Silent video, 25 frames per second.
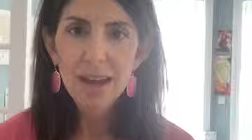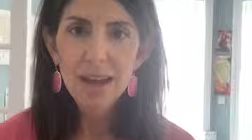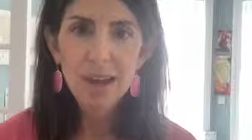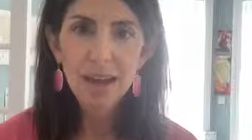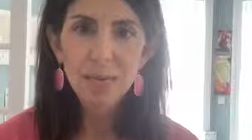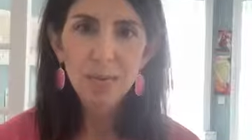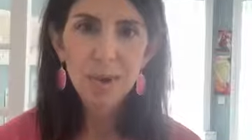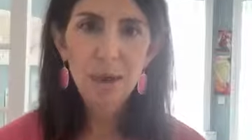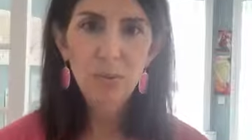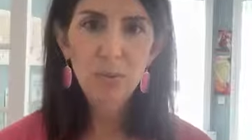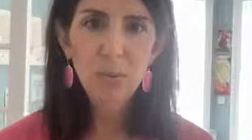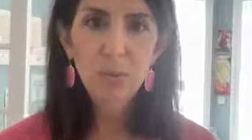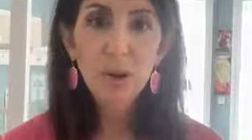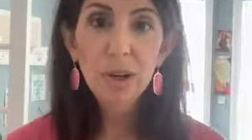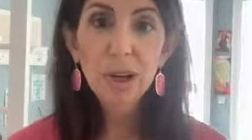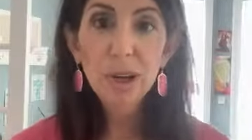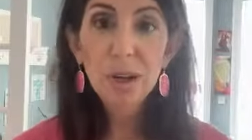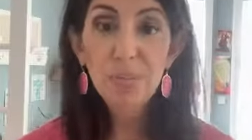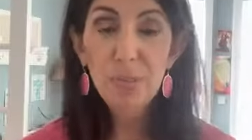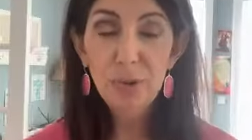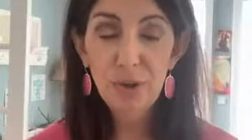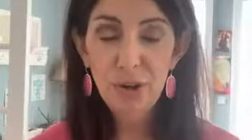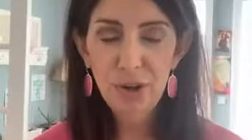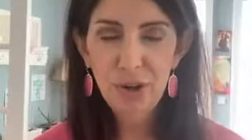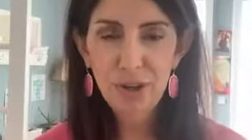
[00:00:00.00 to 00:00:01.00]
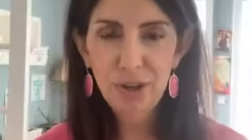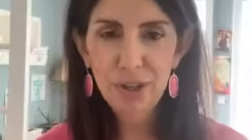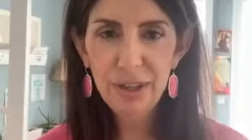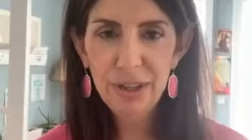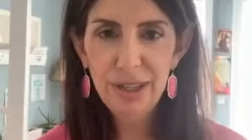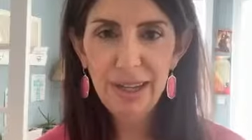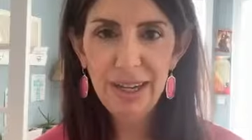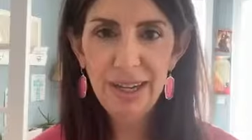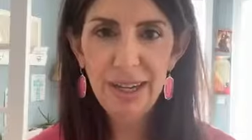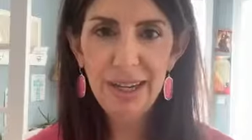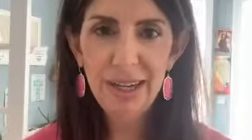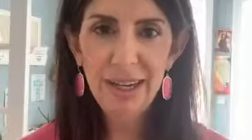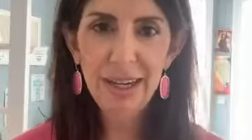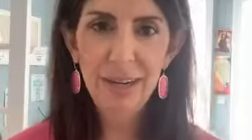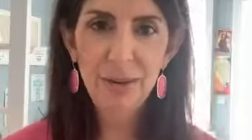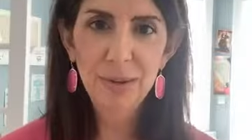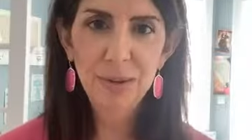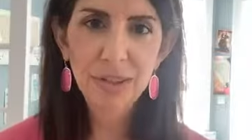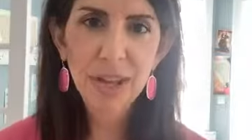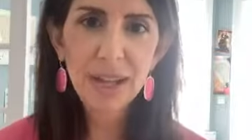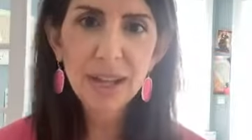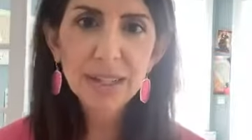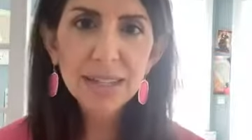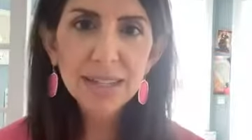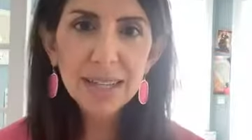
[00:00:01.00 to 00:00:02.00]
I woke up early and I
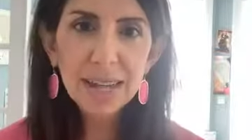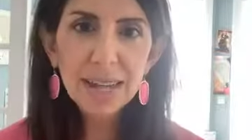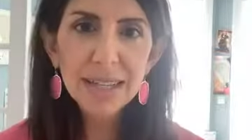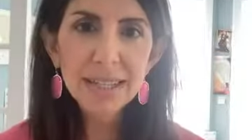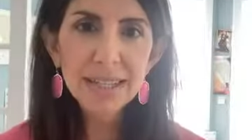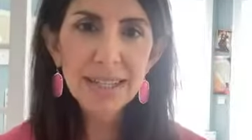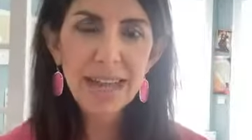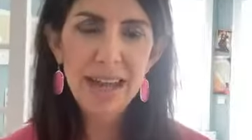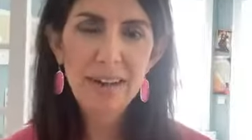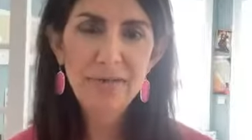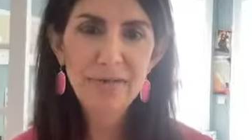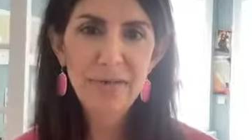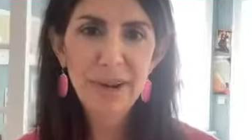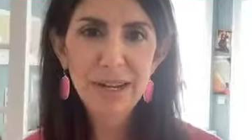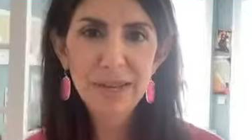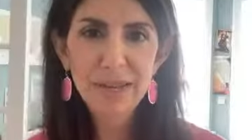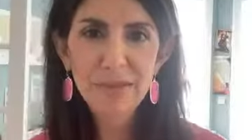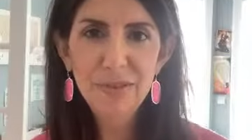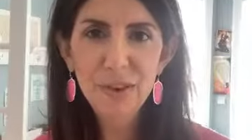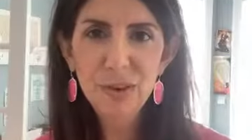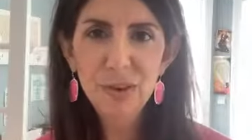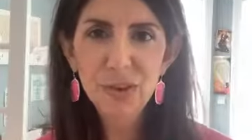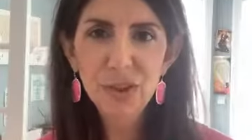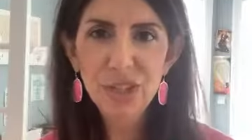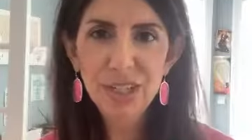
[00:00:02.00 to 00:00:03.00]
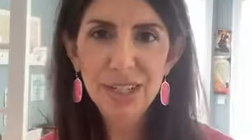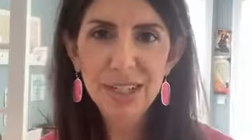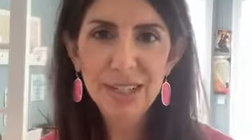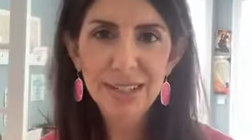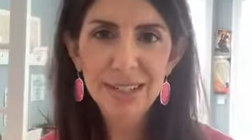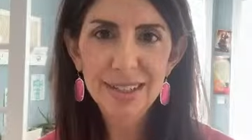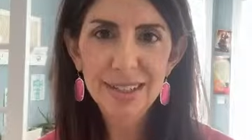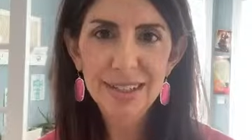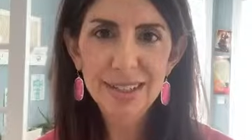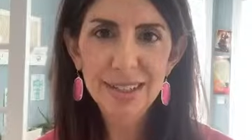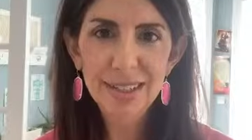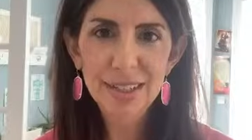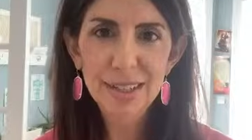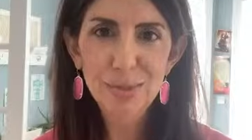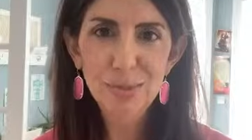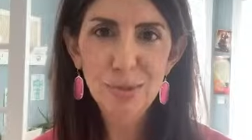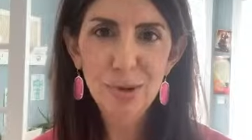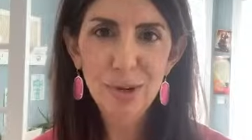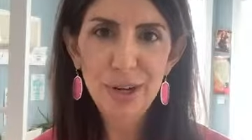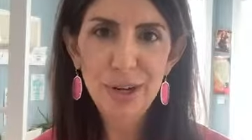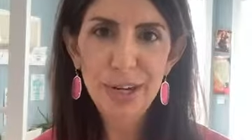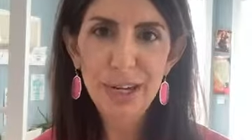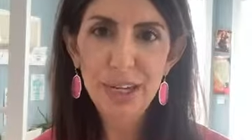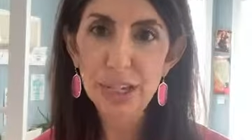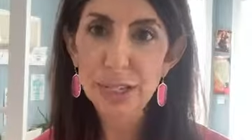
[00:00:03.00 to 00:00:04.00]
was all set to have my devotions this
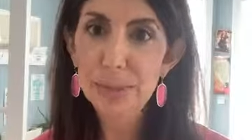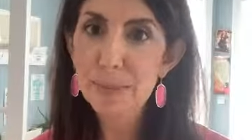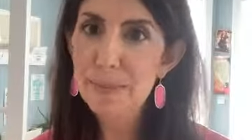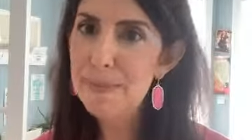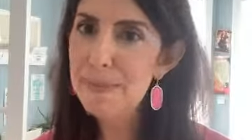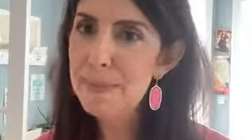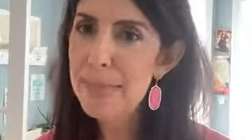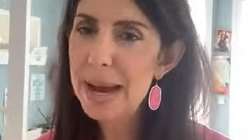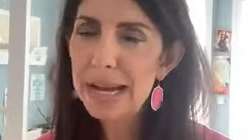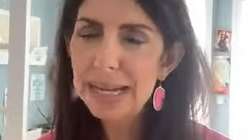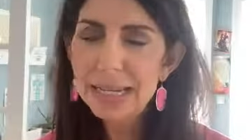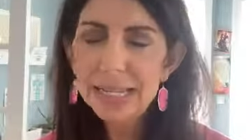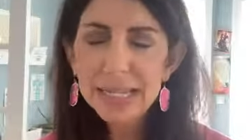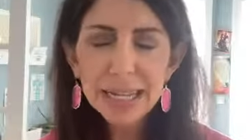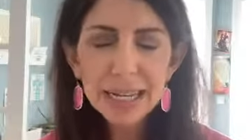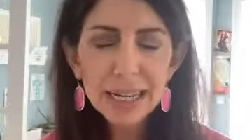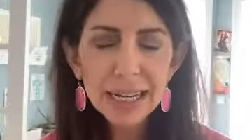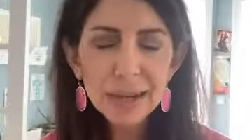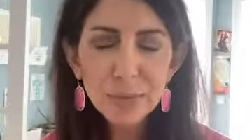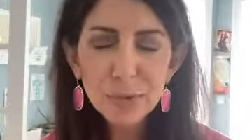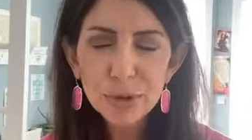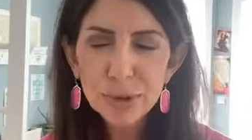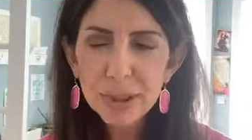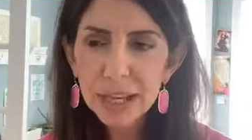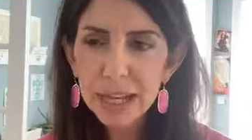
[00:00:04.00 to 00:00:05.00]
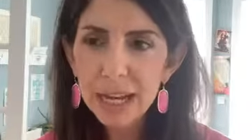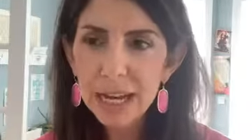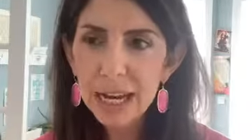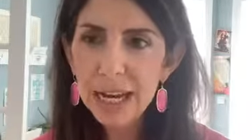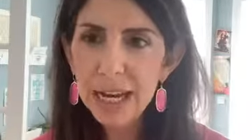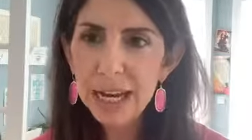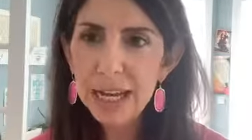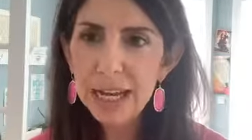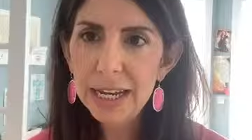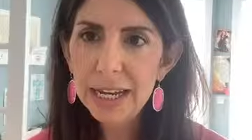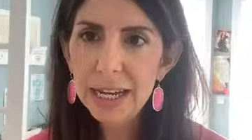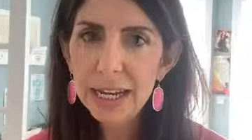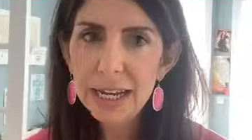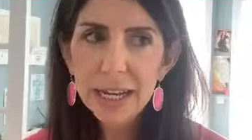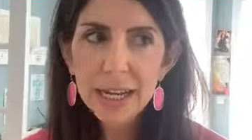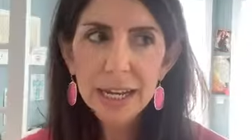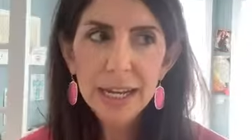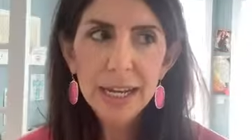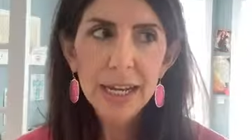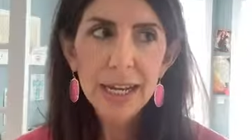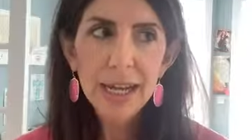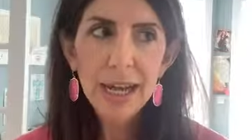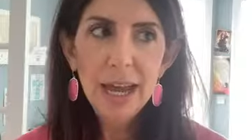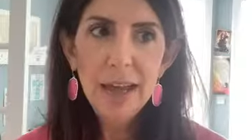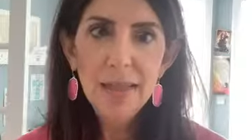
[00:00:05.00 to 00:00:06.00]
morning, just my time with God.
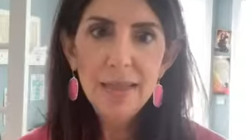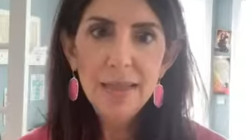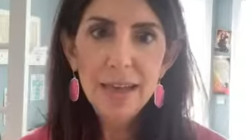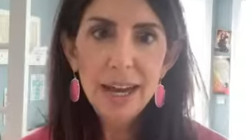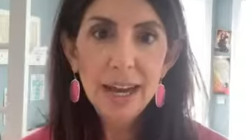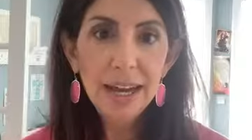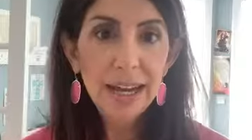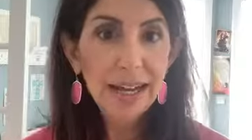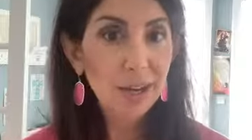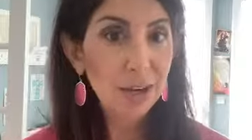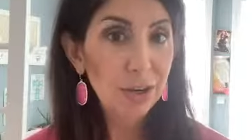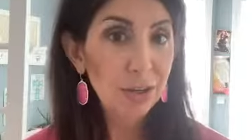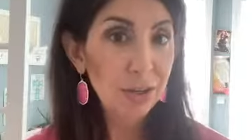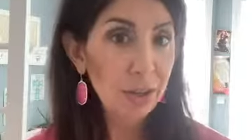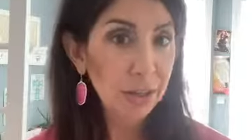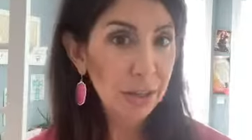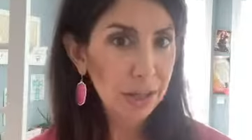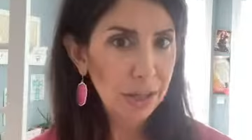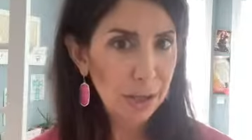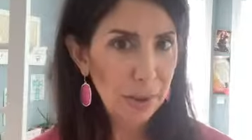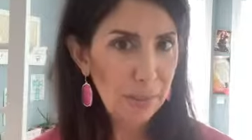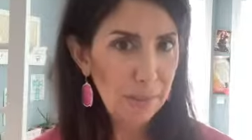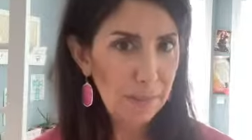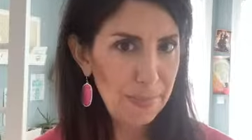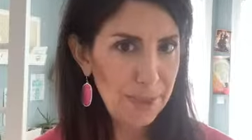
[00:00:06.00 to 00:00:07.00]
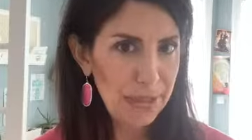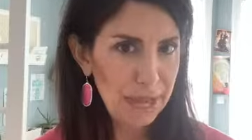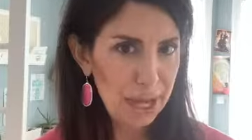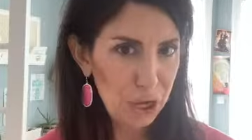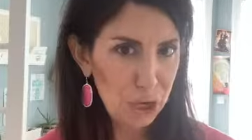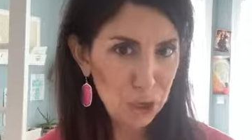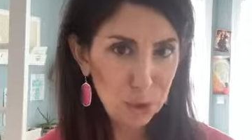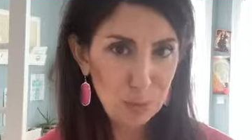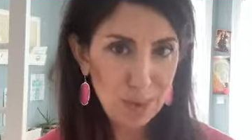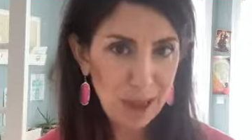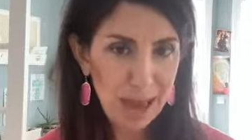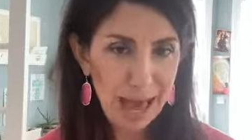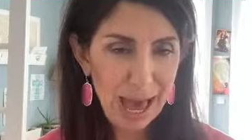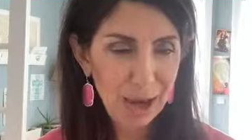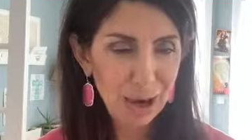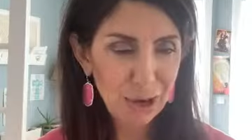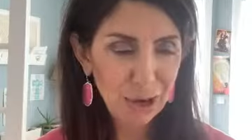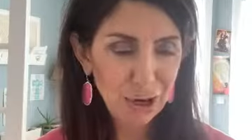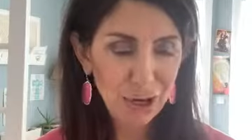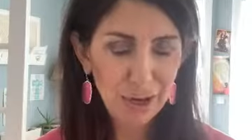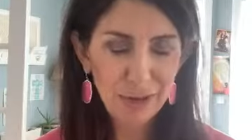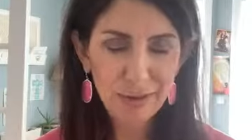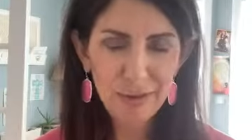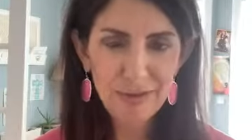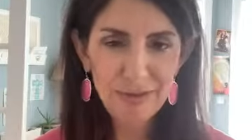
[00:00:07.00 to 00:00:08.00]
And then I hear the little pitter
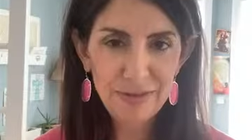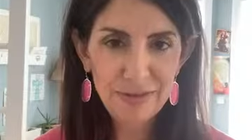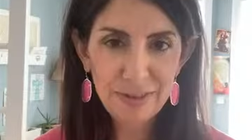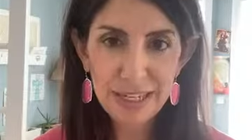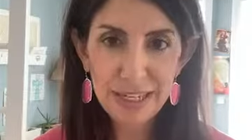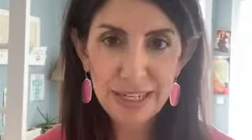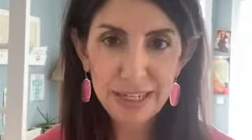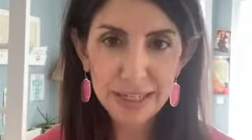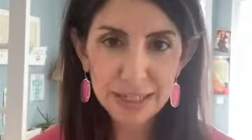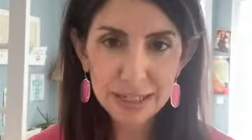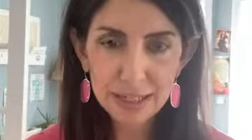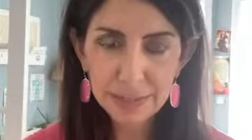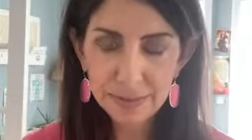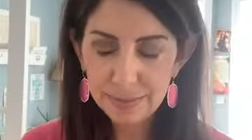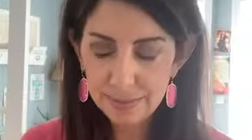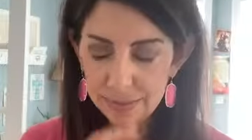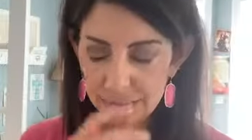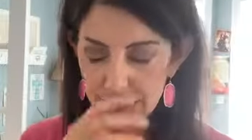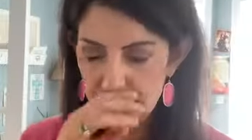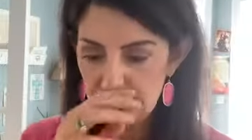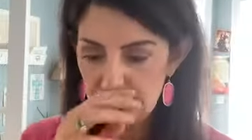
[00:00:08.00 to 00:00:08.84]
patter of feet.